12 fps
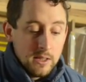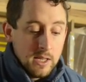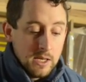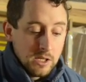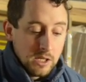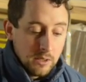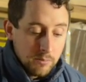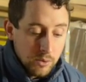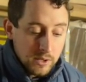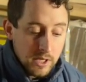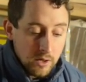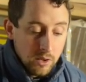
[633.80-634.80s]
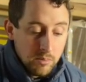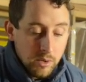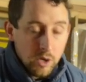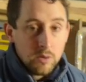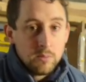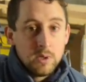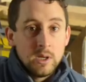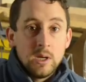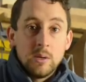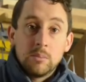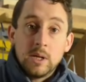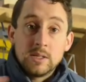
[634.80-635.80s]
then you can put that on the bottom,
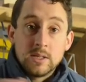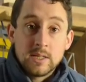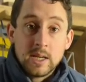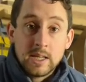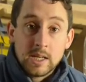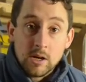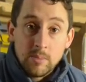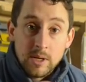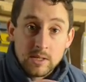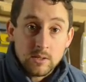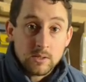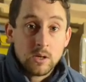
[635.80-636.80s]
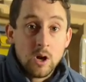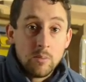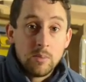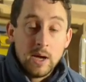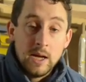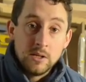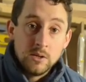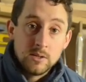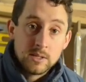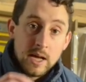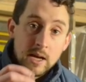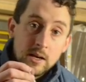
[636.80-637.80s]
place your secondary piece on top and
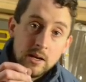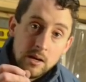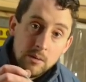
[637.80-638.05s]
use that